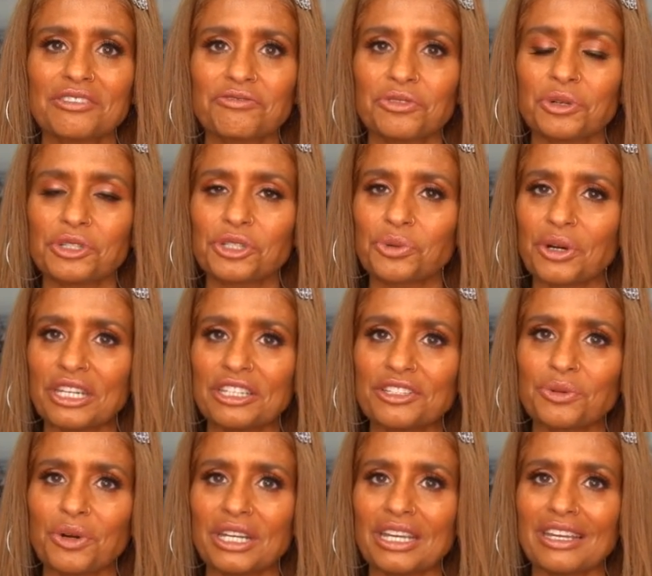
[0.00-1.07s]
for
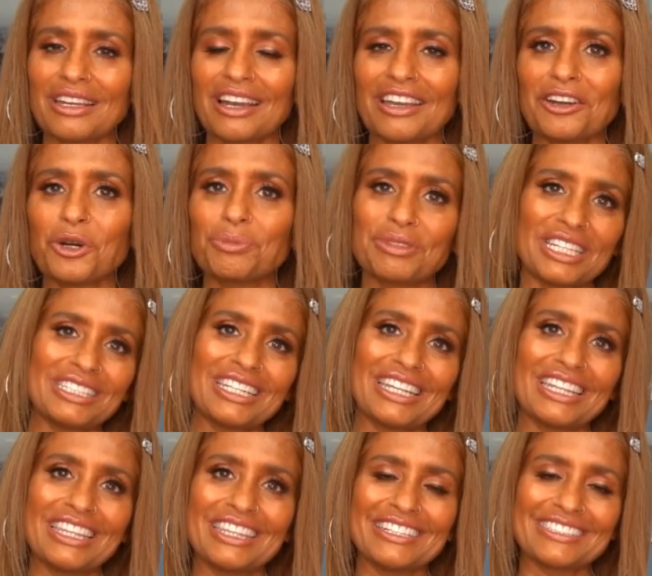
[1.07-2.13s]
2020. I hope they
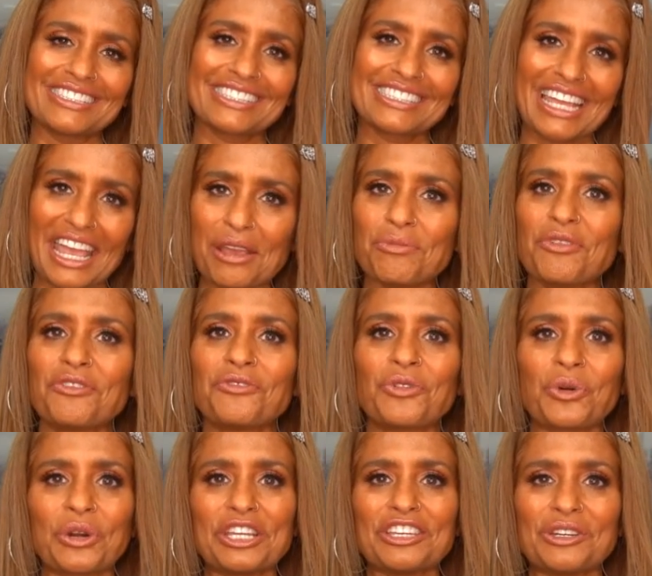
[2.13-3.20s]
did the same
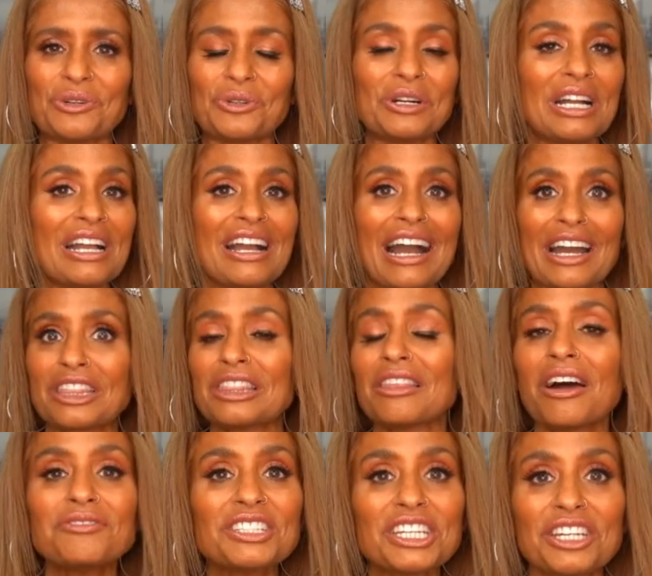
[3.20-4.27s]
for you. I'd
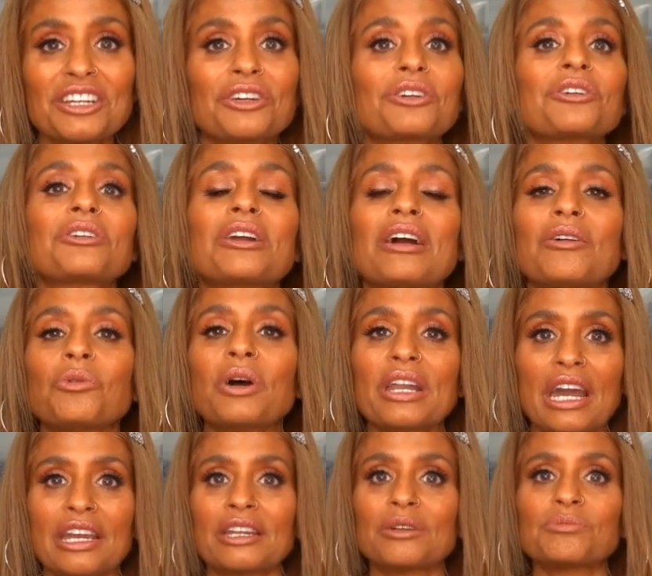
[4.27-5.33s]
love to hear what
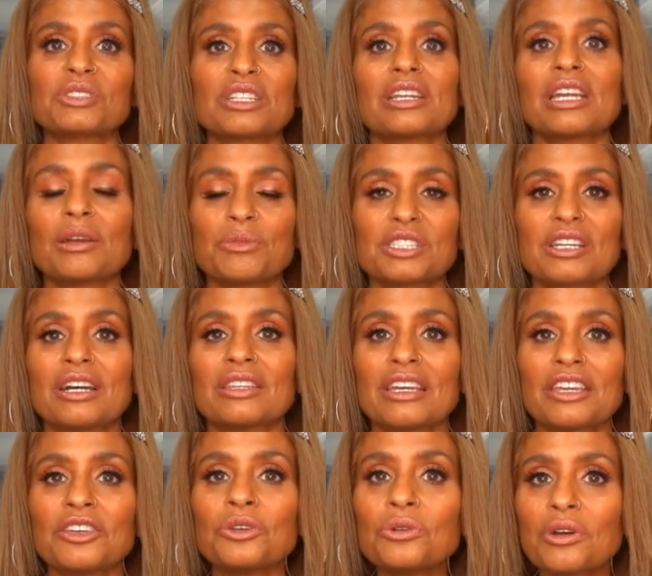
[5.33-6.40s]
items on Amazon
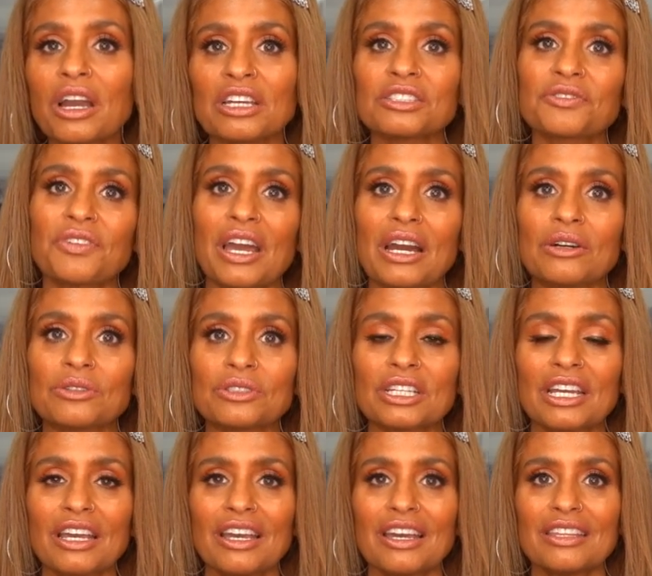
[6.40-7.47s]
that you guys found
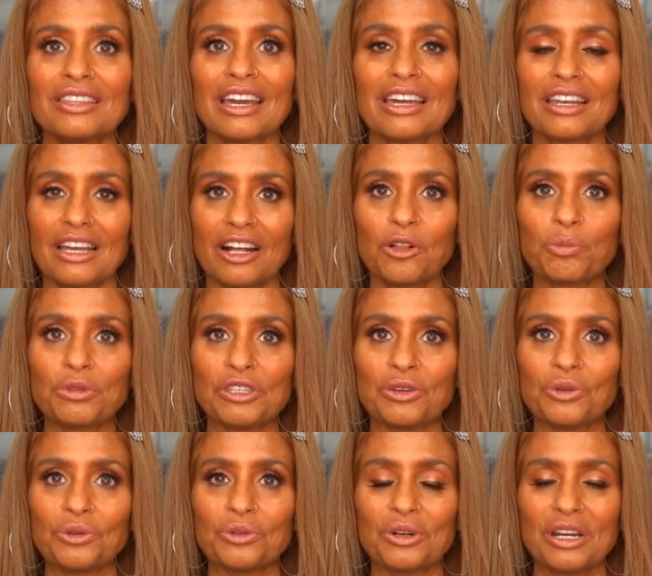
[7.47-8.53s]
that help
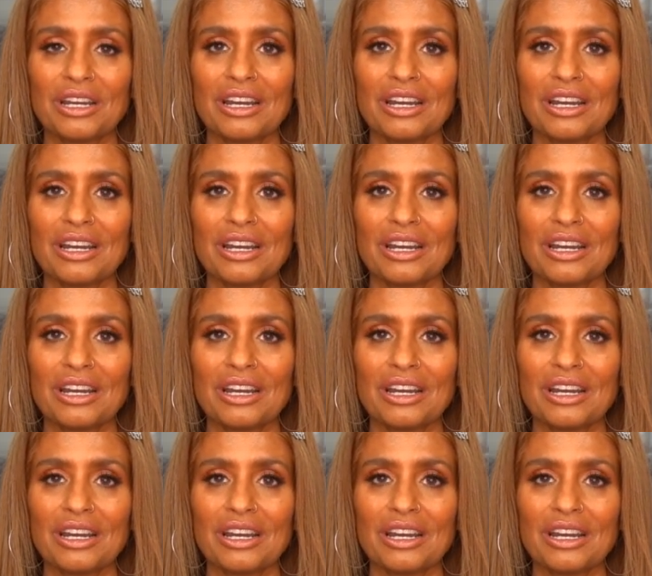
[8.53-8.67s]
you